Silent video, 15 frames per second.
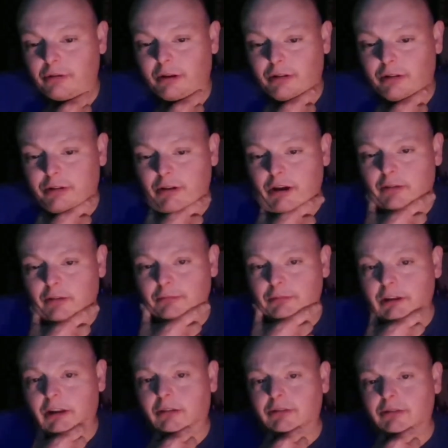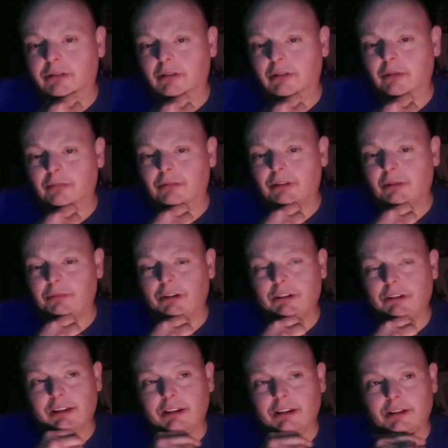That's and I'm starting
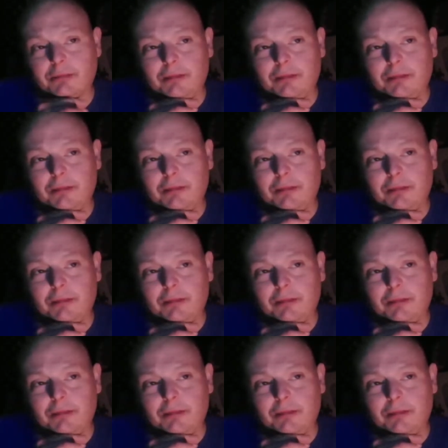to take some